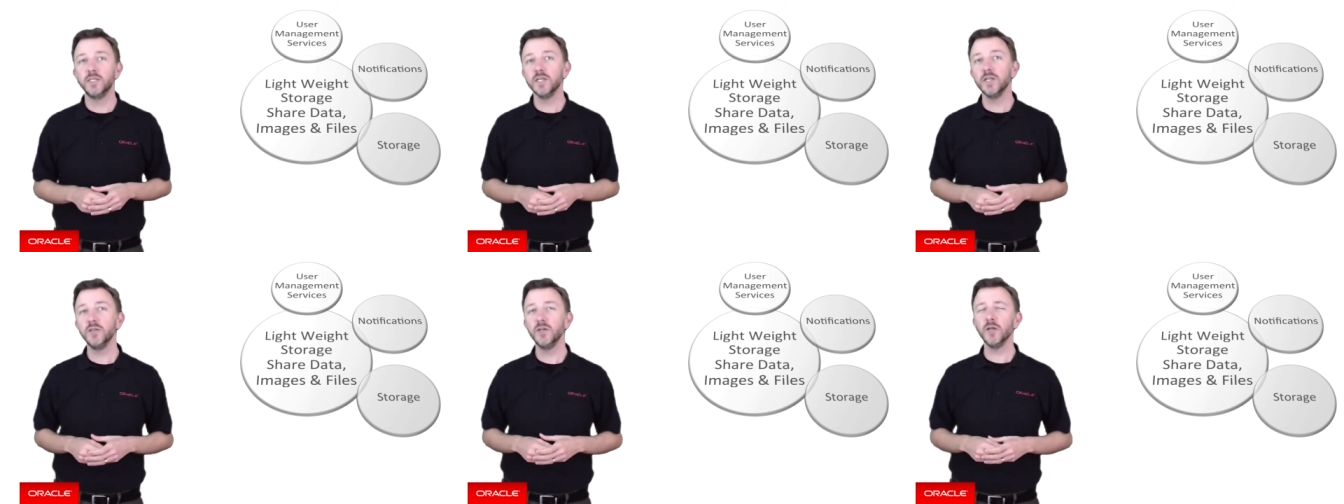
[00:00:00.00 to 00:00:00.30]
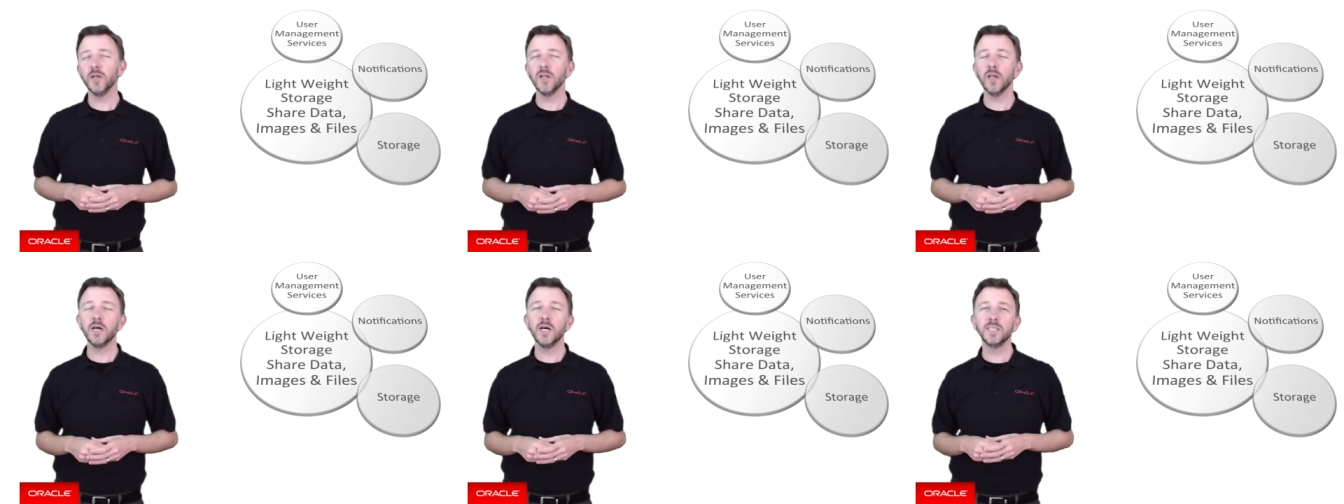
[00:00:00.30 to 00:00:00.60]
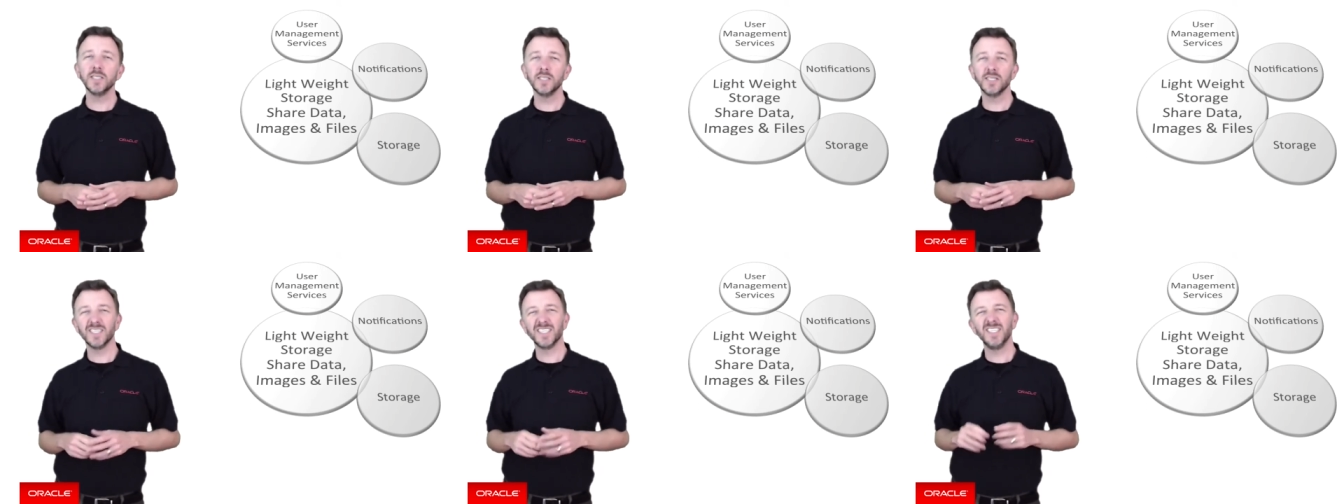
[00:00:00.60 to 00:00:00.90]
and
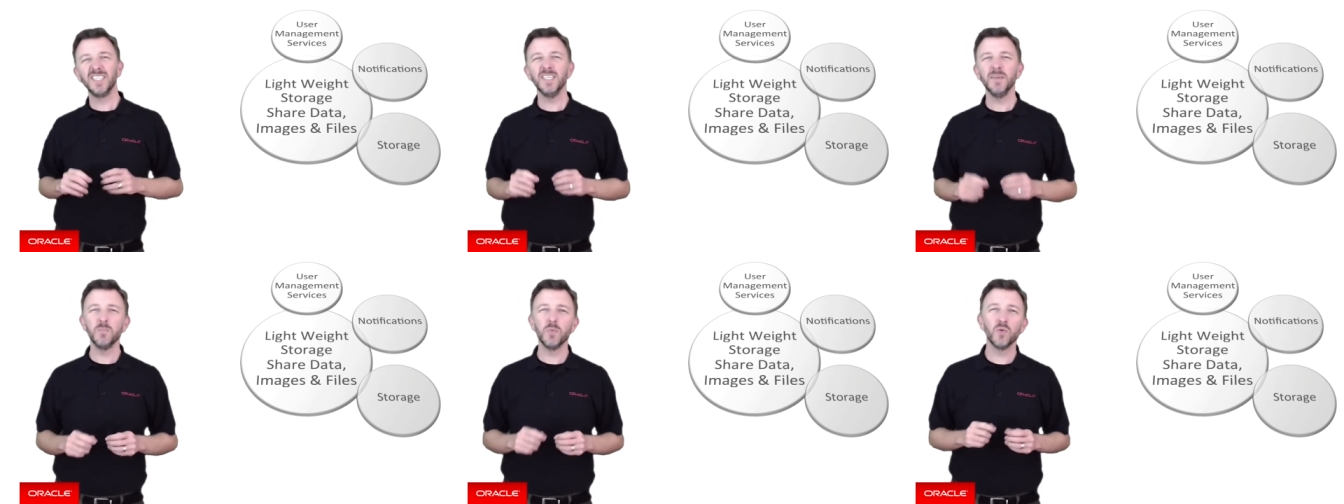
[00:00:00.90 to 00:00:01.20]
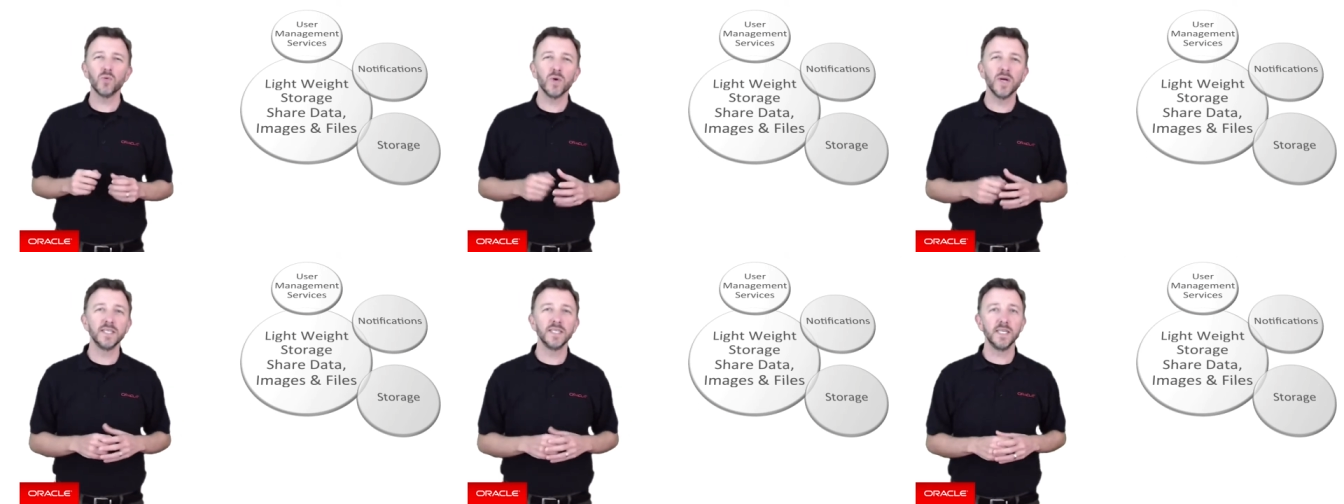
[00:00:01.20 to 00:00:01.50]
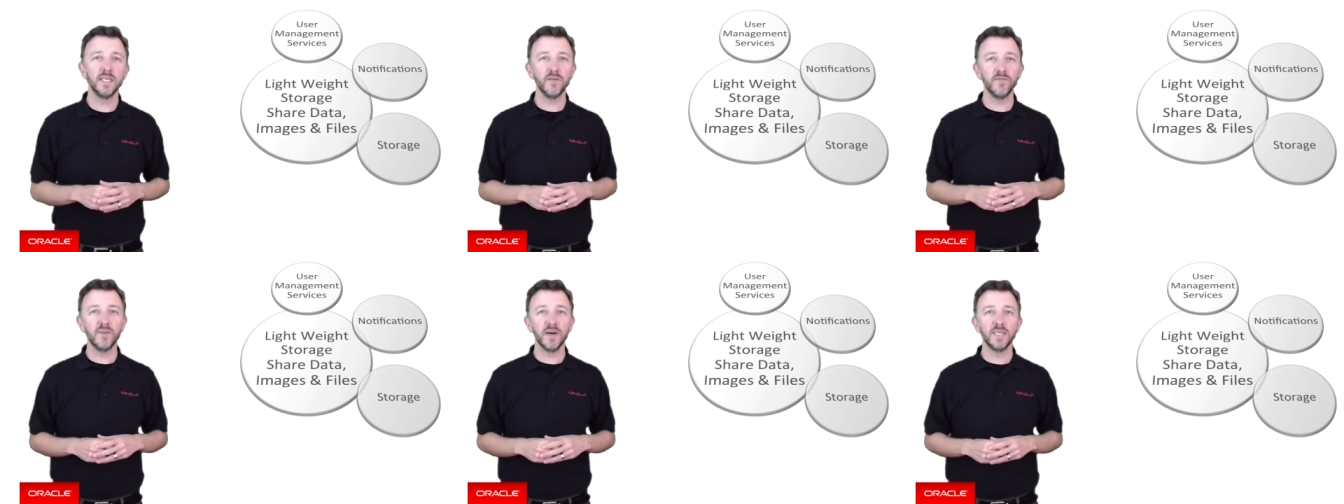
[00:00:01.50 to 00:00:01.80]
utilizes a simple REST
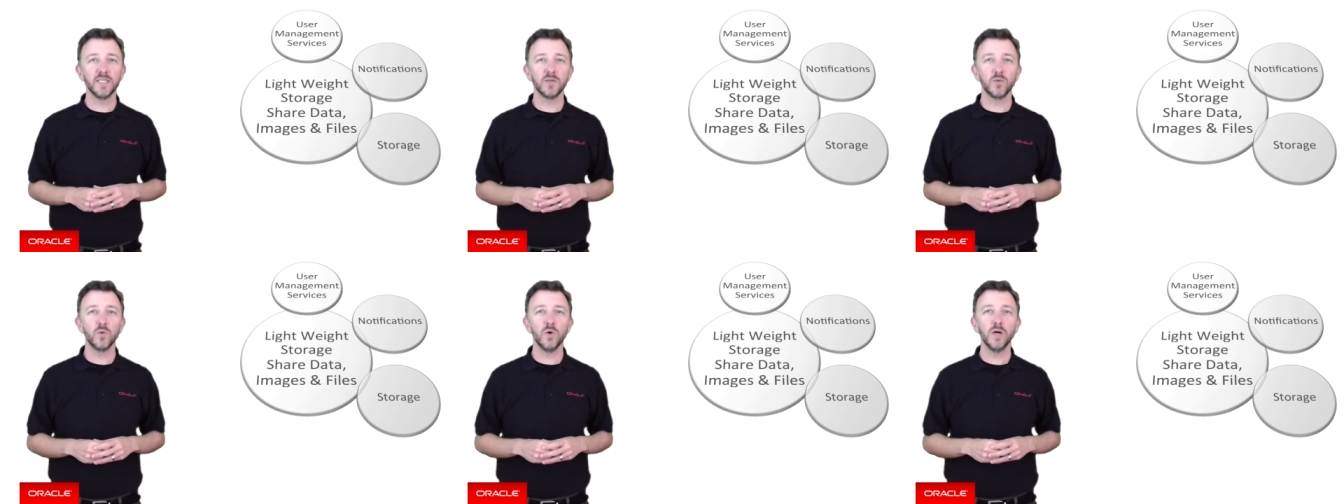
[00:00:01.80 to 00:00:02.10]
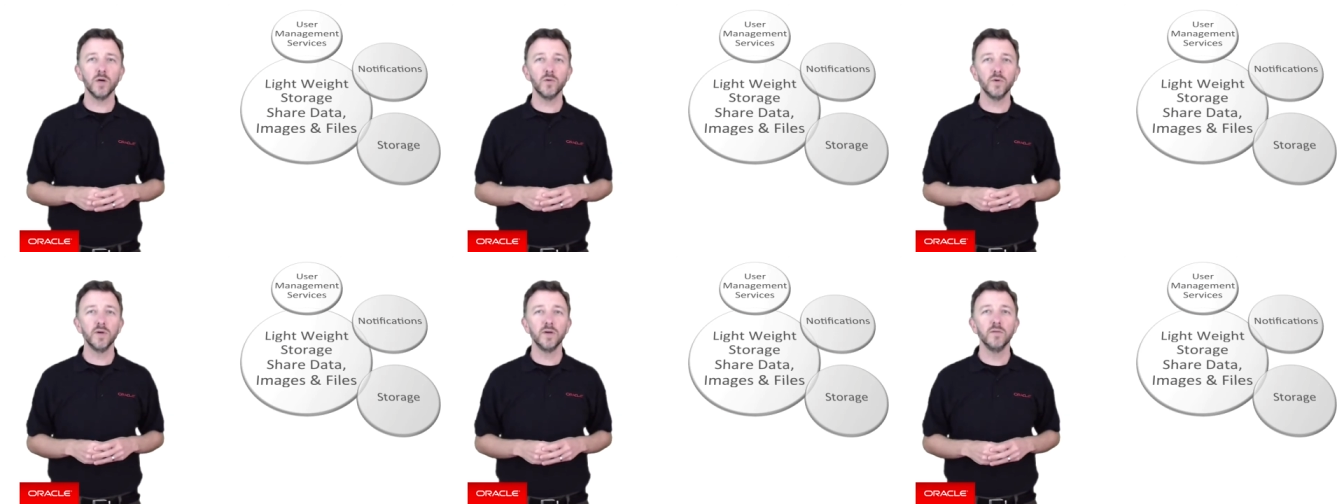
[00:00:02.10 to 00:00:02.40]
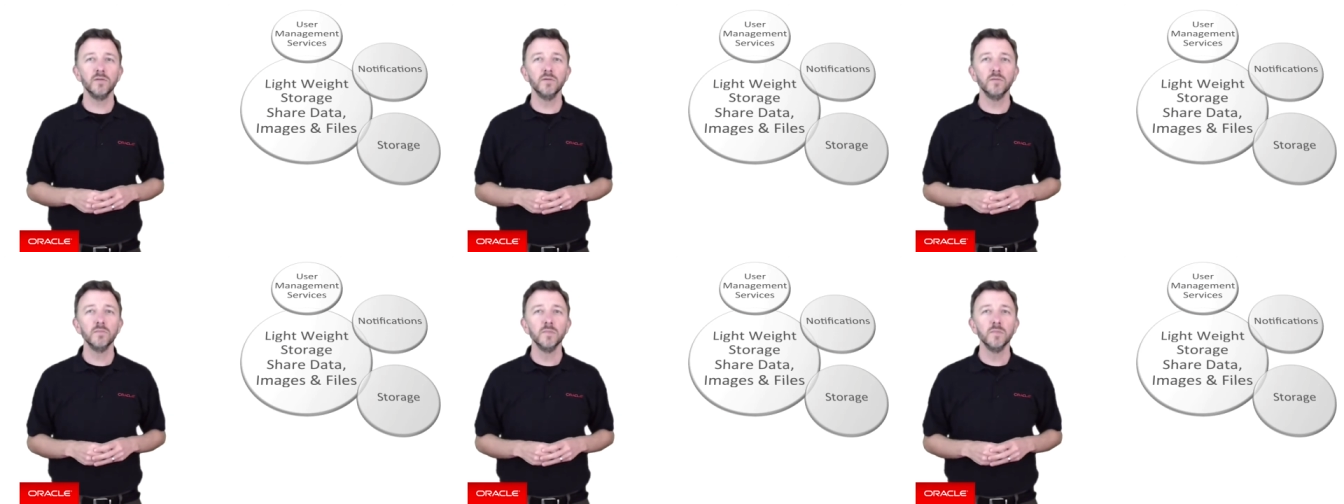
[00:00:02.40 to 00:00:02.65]
interface to work with,